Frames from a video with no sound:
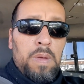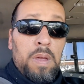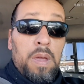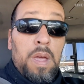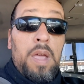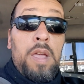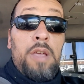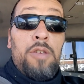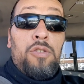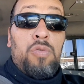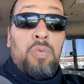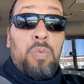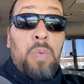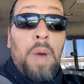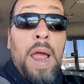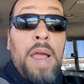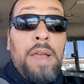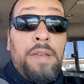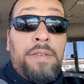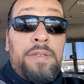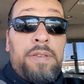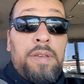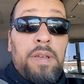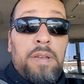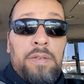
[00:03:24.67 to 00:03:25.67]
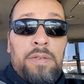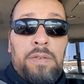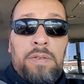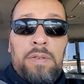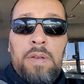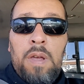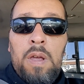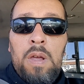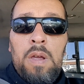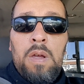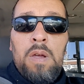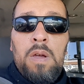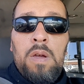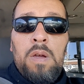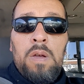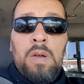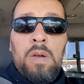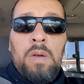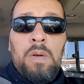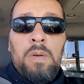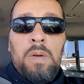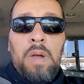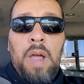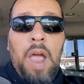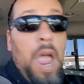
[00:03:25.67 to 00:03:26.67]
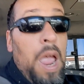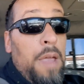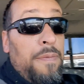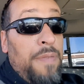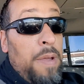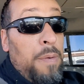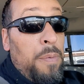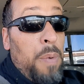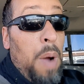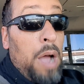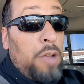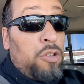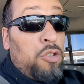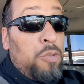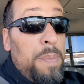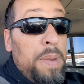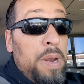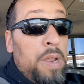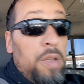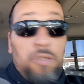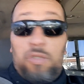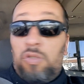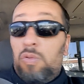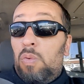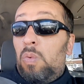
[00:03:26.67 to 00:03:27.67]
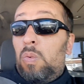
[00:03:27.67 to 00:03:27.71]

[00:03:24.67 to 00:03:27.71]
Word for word: He's racist. A.V. Watchman is